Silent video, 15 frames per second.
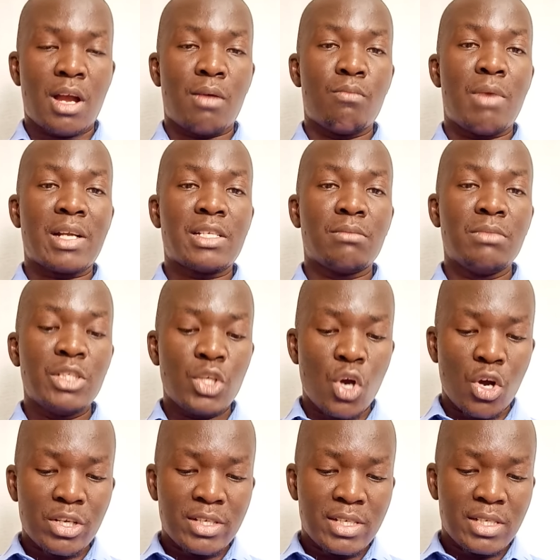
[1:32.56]
But
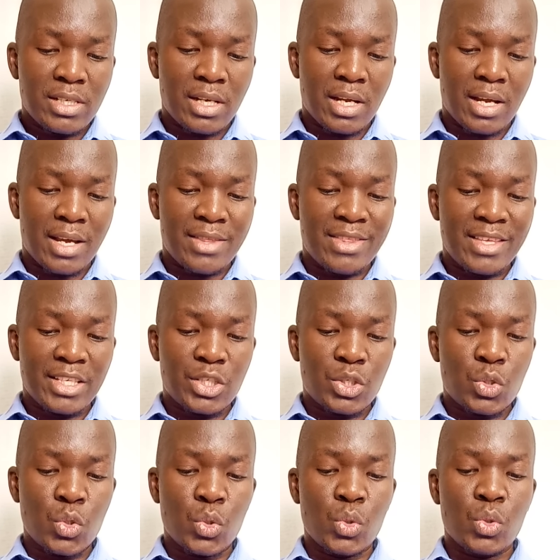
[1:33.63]
beyond these
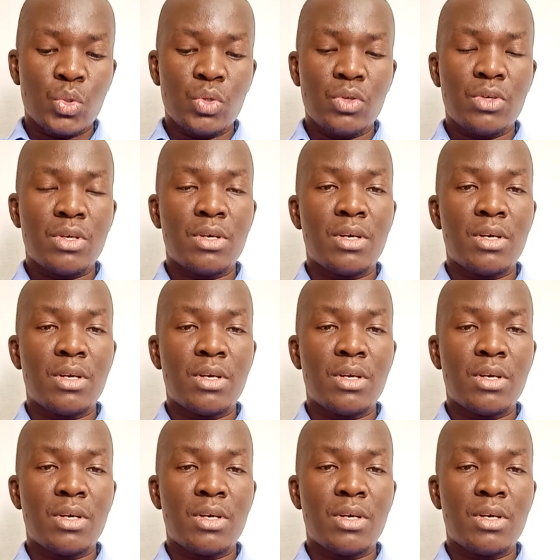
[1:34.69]
two,